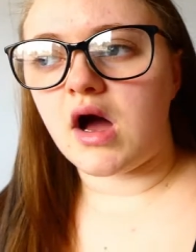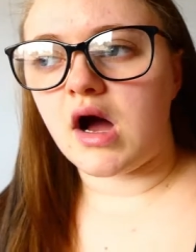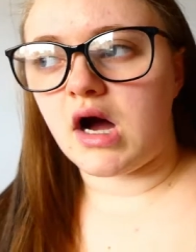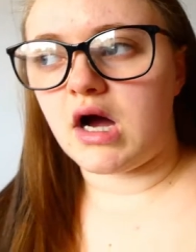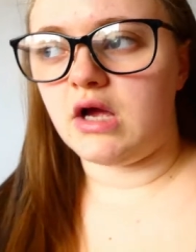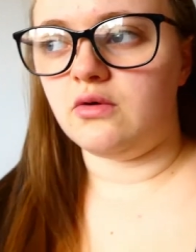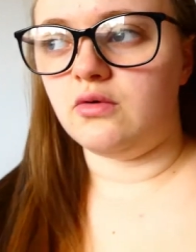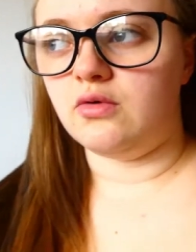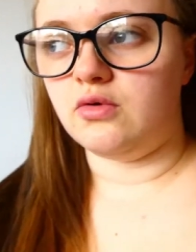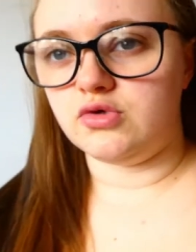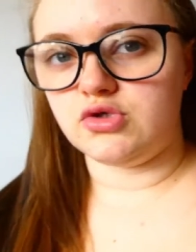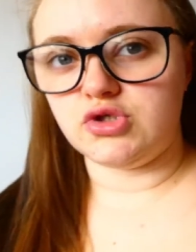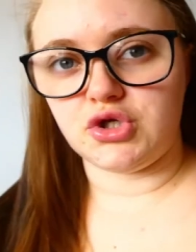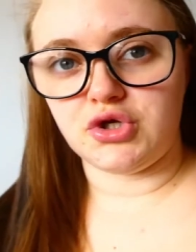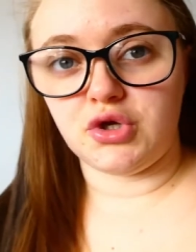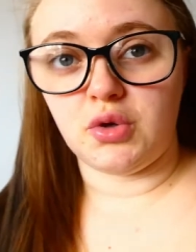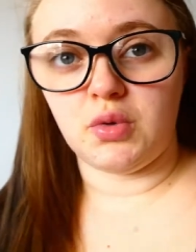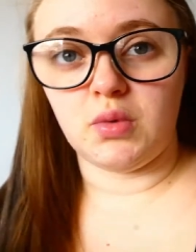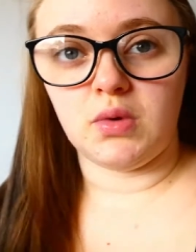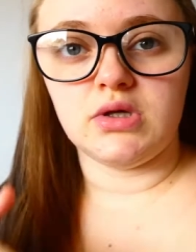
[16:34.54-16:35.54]
I will
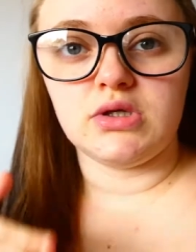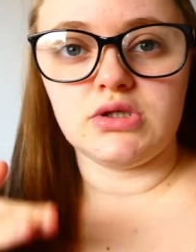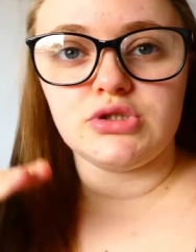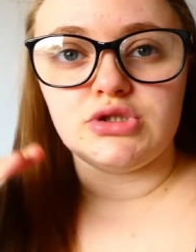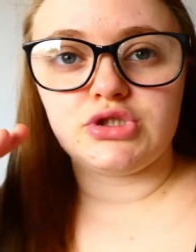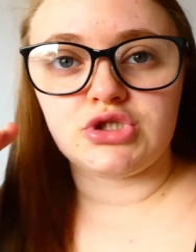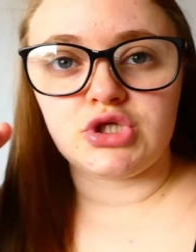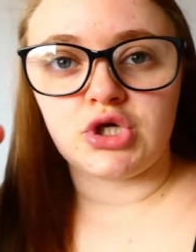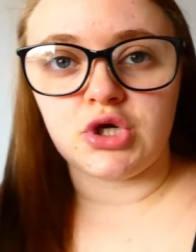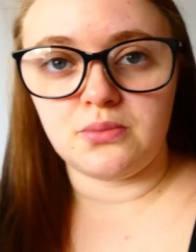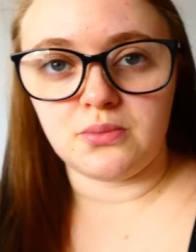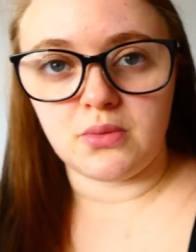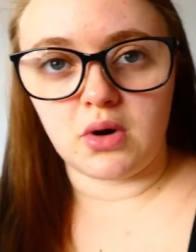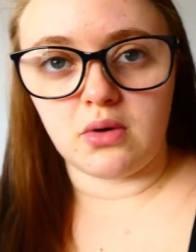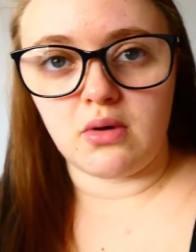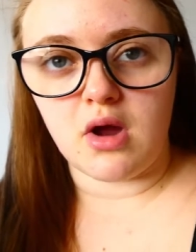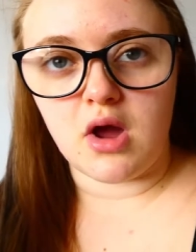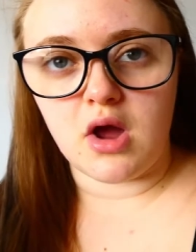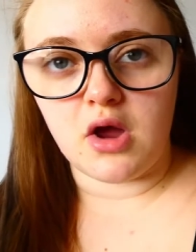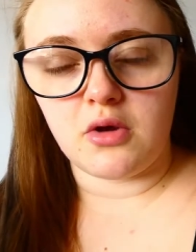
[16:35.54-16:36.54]
do
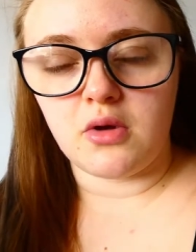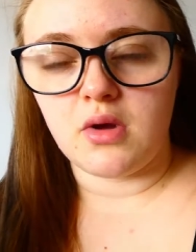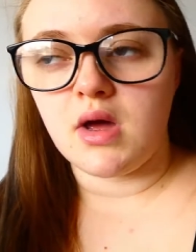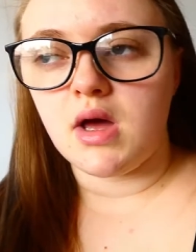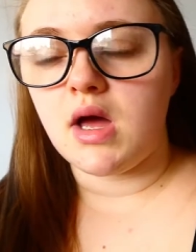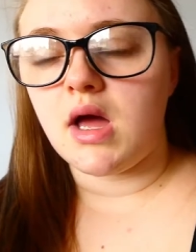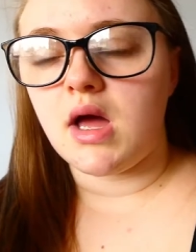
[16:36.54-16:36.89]
tomorrow.